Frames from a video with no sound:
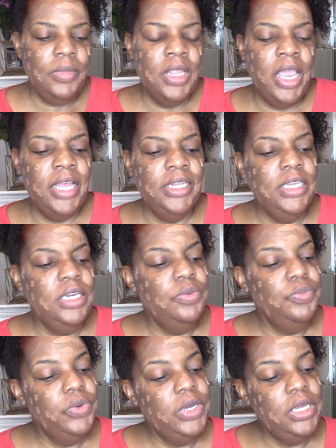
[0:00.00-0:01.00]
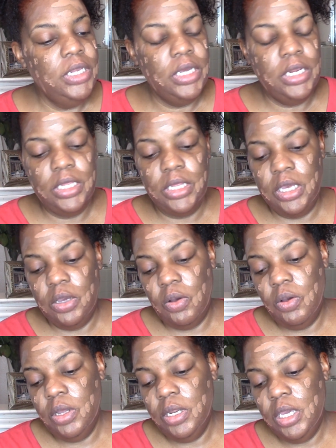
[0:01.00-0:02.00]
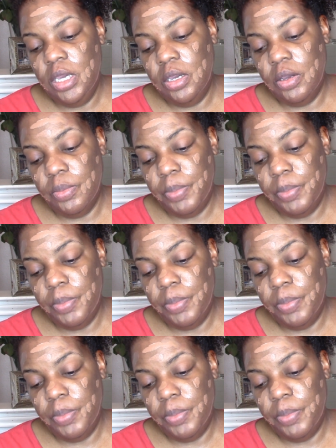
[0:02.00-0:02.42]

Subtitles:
I didn't read anything on here.